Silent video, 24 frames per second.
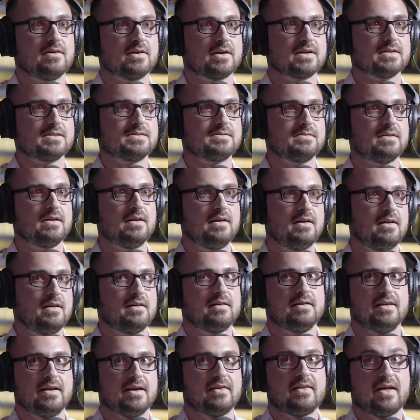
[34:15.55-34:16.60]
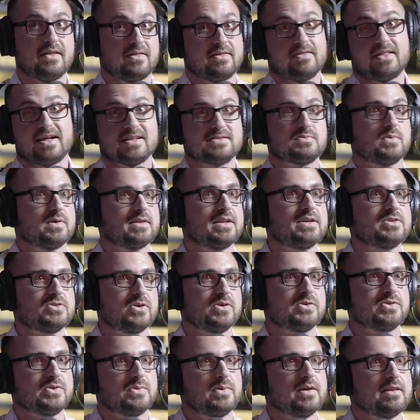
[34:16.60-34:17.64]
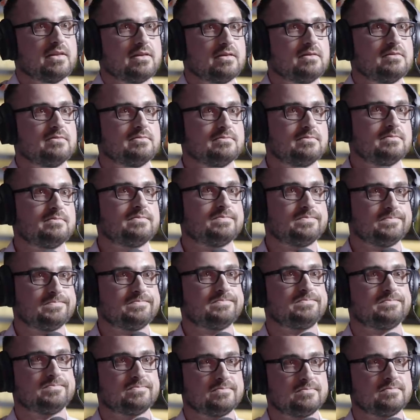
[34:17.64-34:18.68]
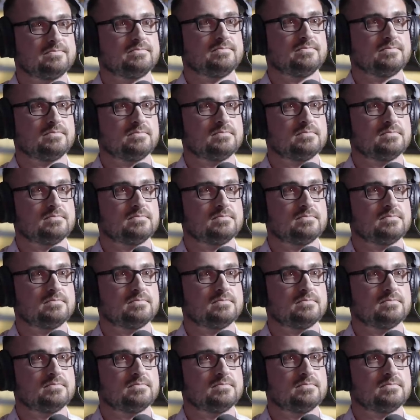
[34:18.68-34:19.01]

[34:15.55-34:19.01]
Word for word: Okay. Cons yeah, that, that's what they charge you with. Mm. Did they get you with